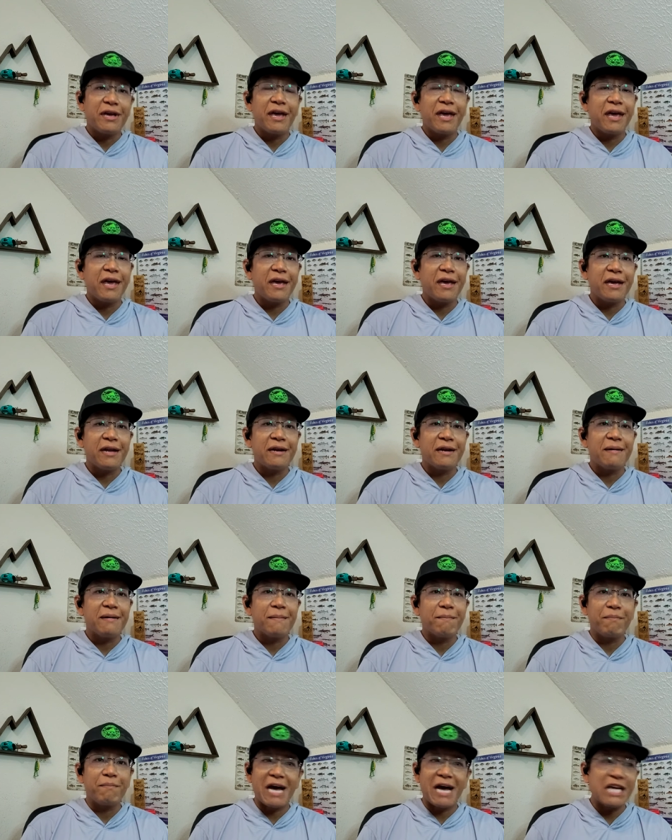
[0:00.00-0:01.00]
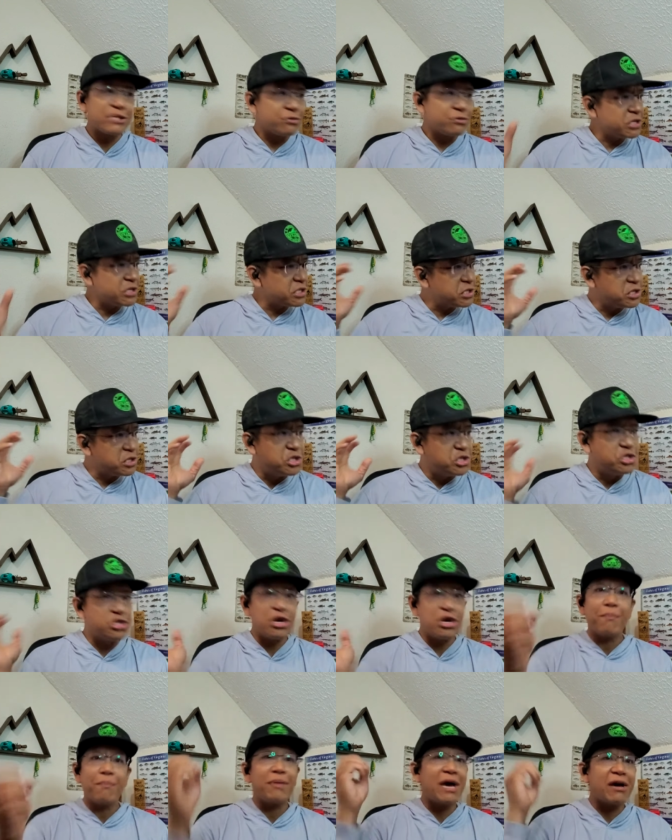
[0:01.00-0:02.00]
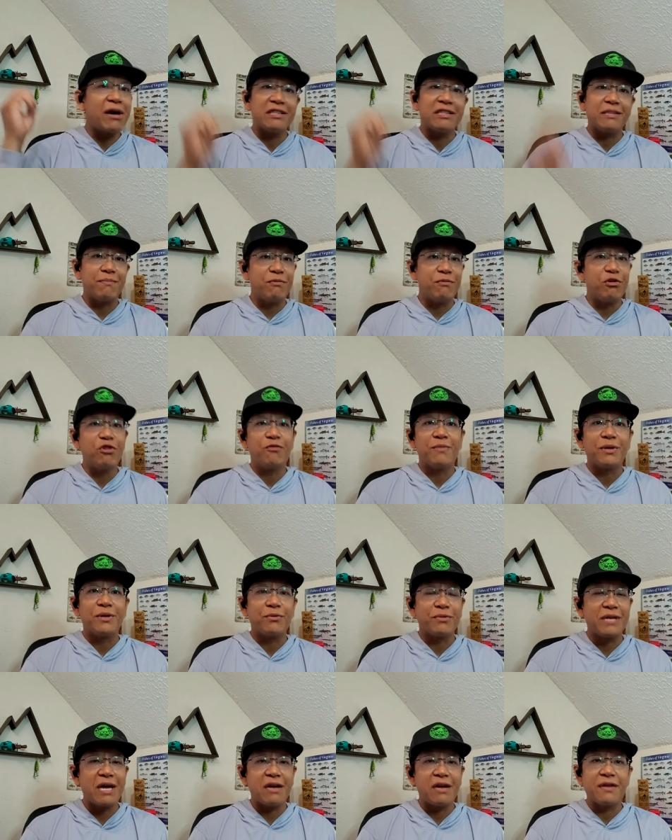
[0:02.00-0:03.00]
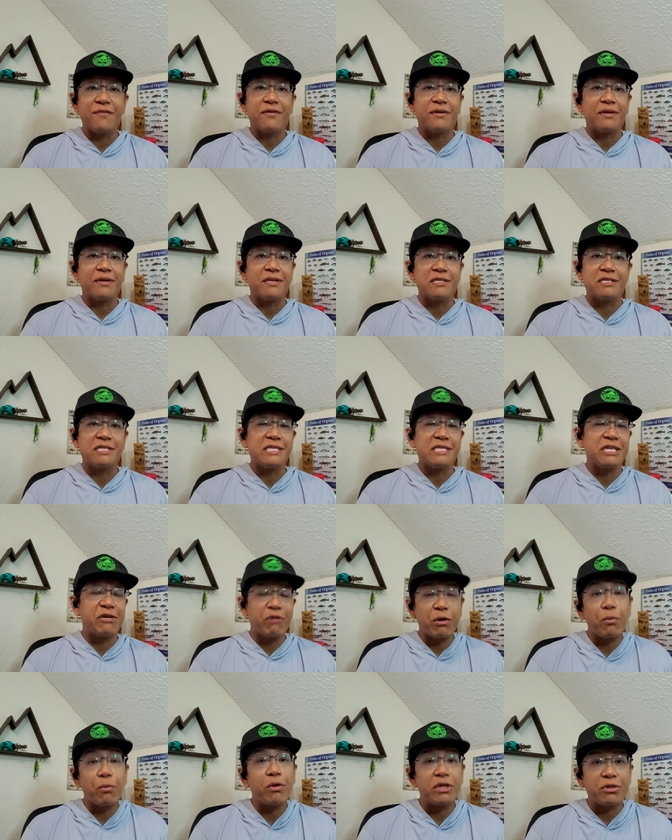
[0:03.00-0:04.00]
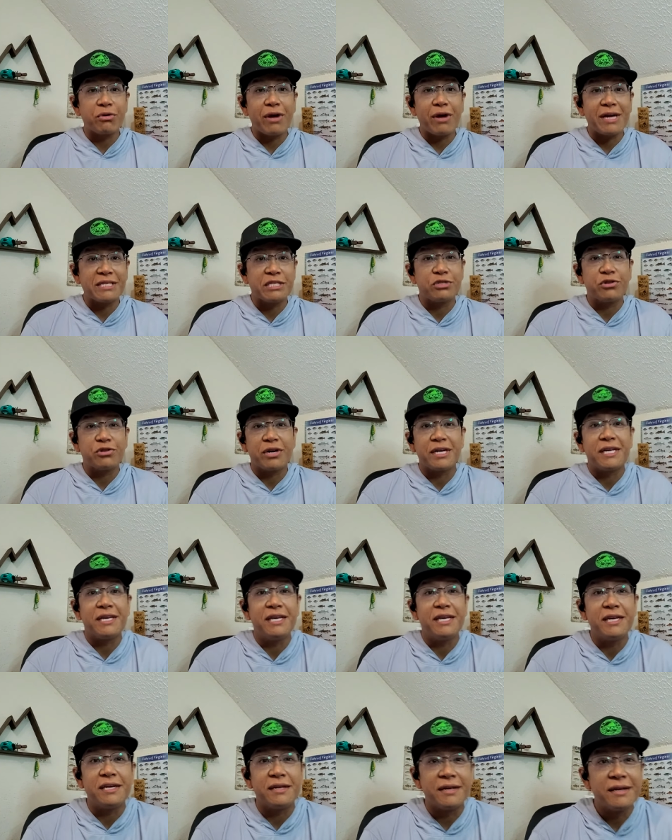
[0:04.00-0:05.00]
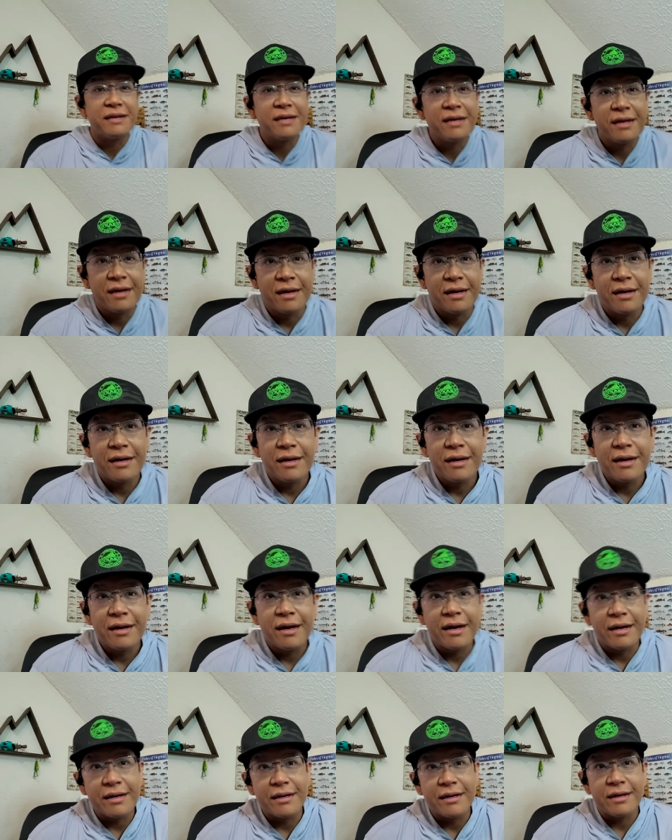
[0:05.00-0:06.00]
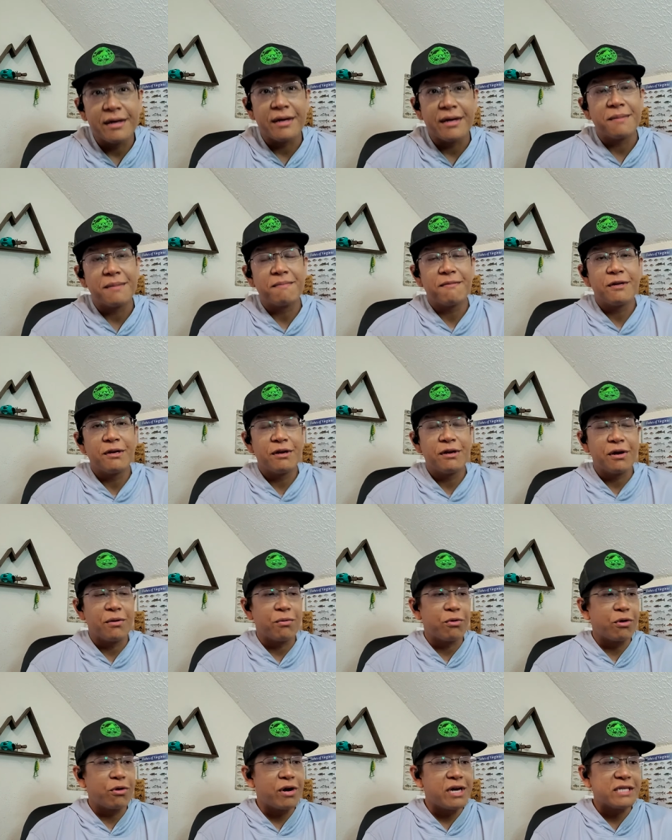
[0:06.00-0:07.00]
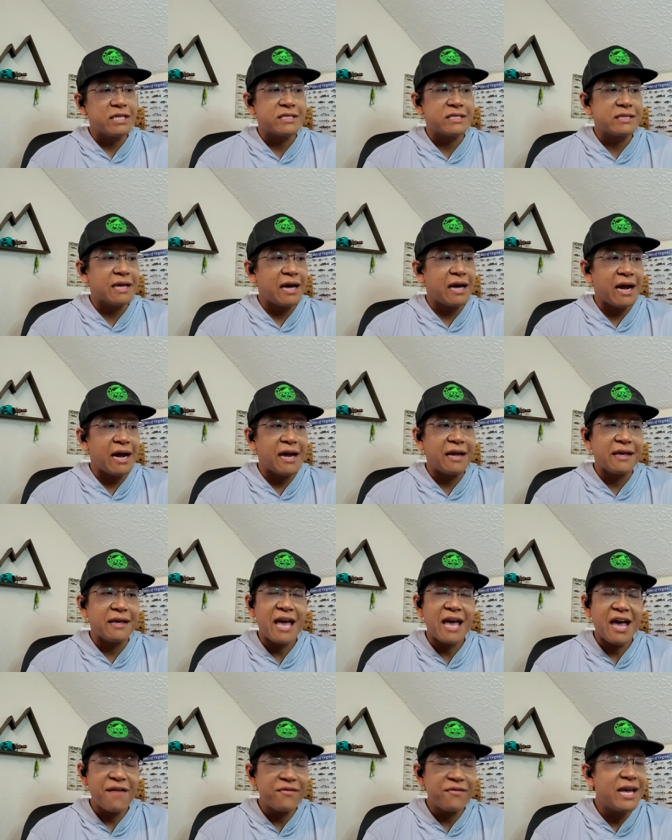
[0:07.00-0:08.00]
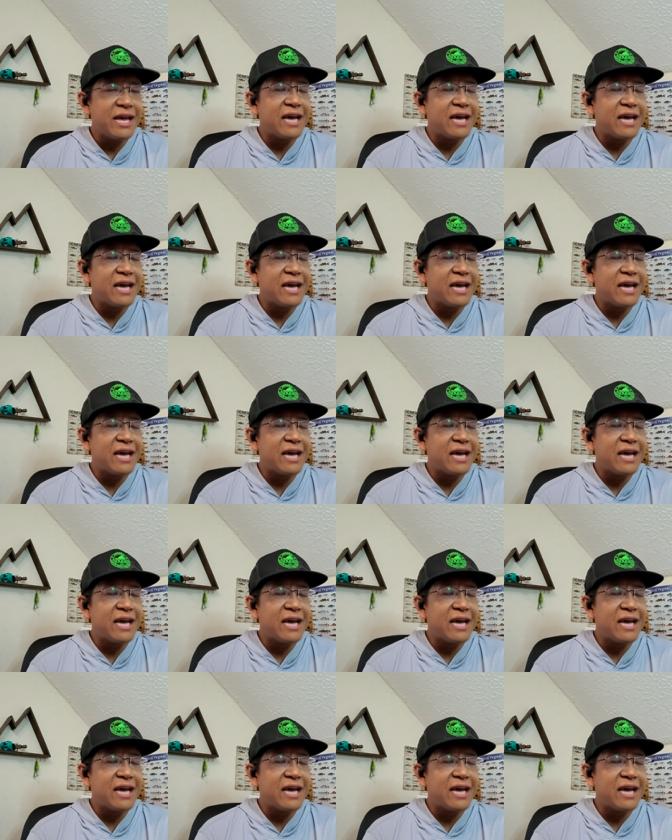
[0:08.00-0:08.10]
and bass will just jump out at the movement without even considering what they're actually trying to eat. And, uh, you know, yeah. Whereas I haven't